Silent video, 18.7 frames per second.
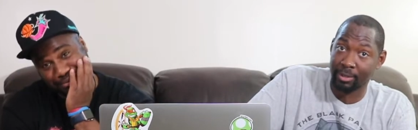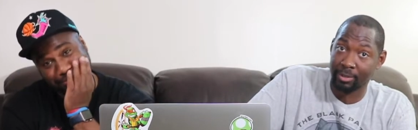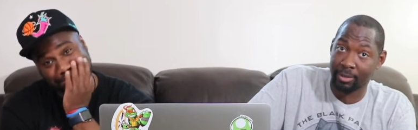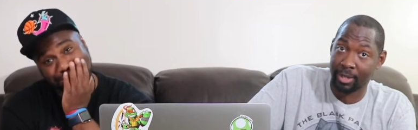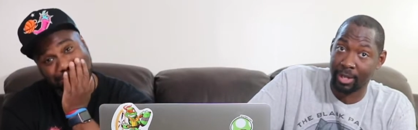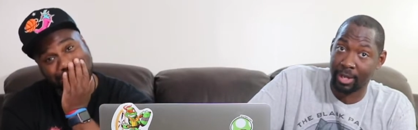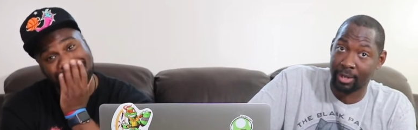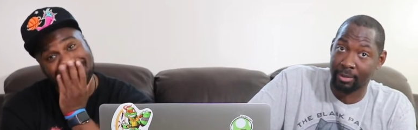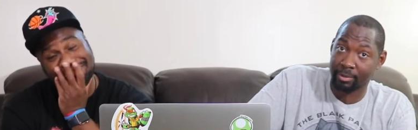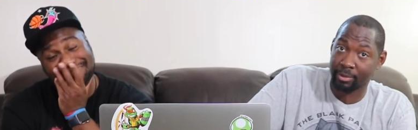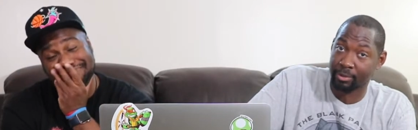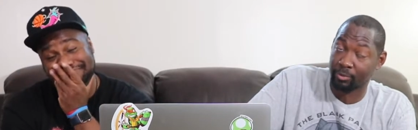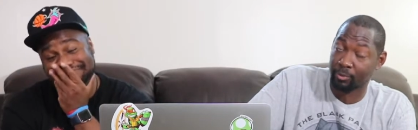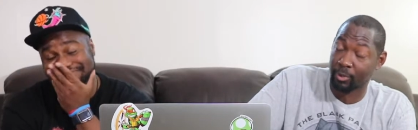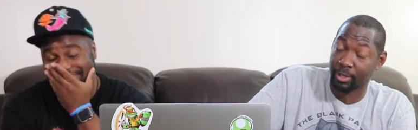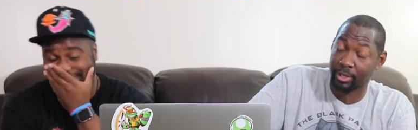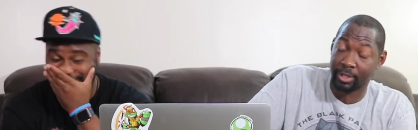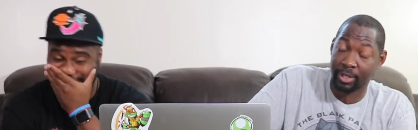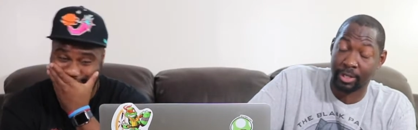Speaker 1: Thing this
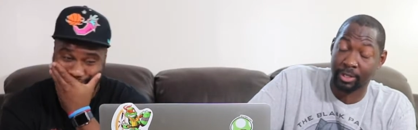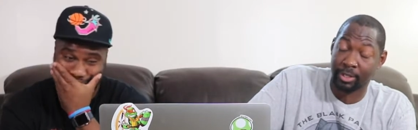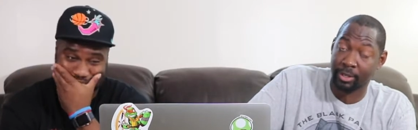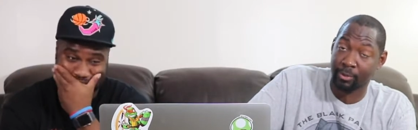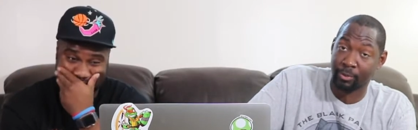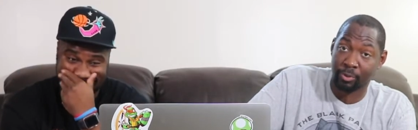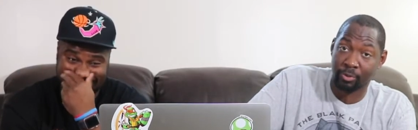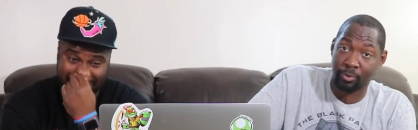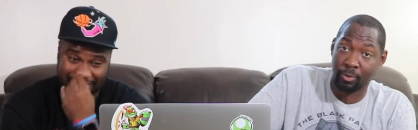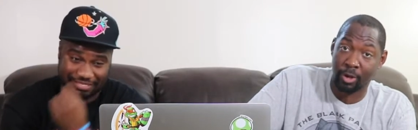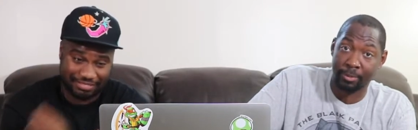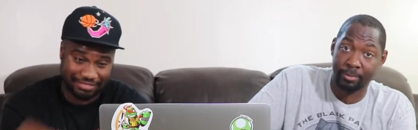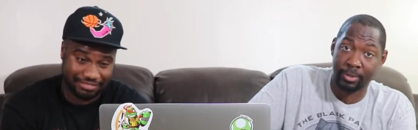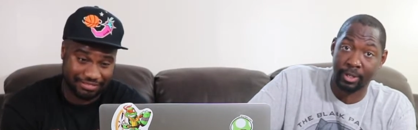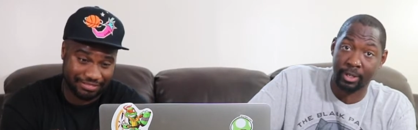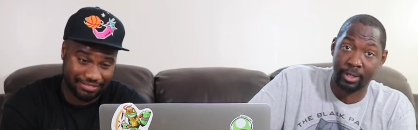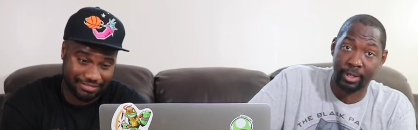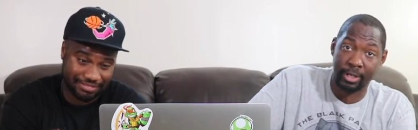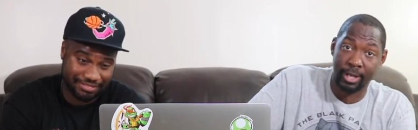time because what they did with
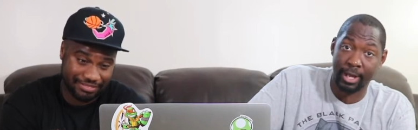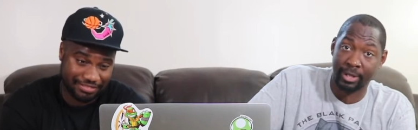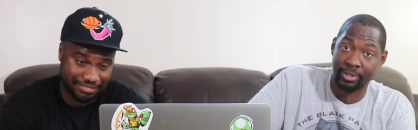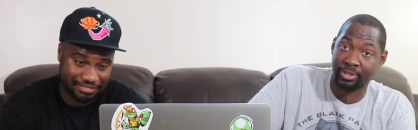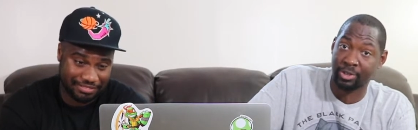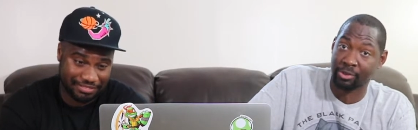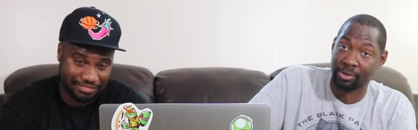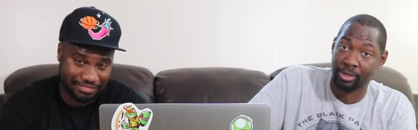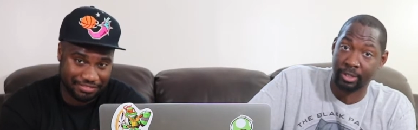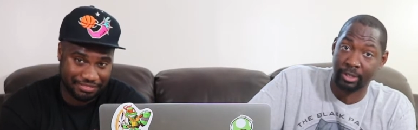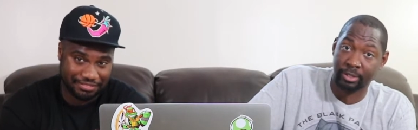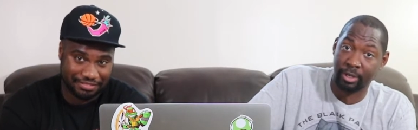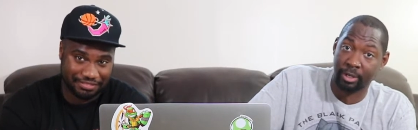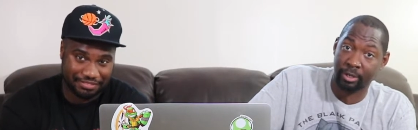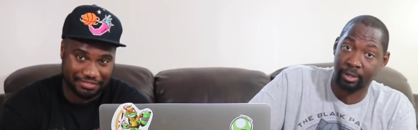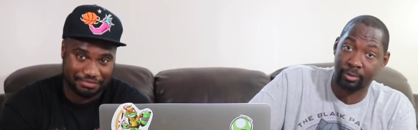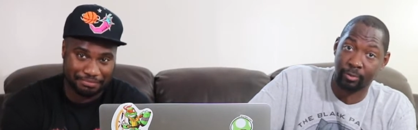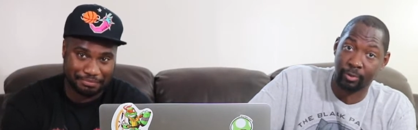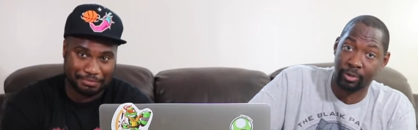Swamp Thing in the last
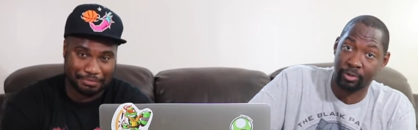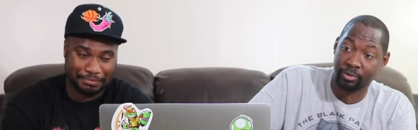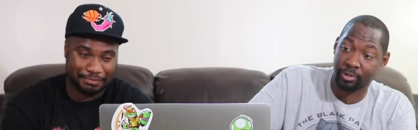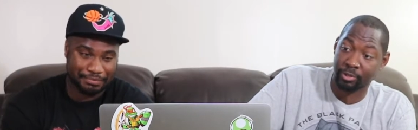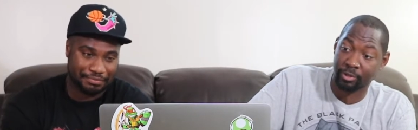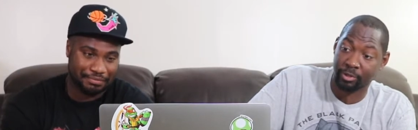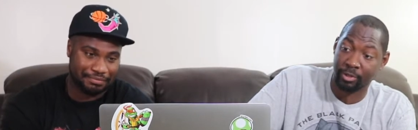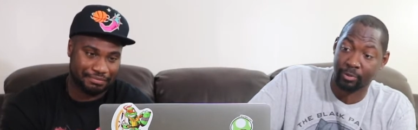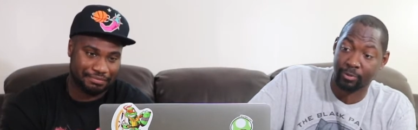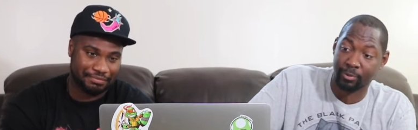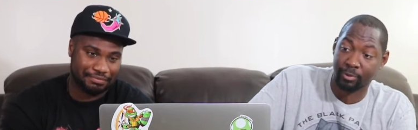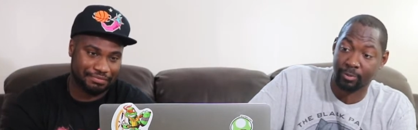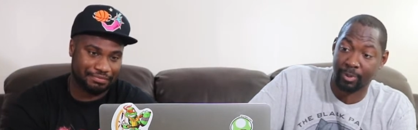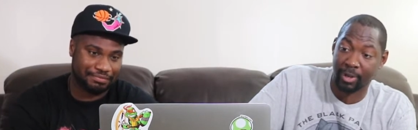Justice Dark was just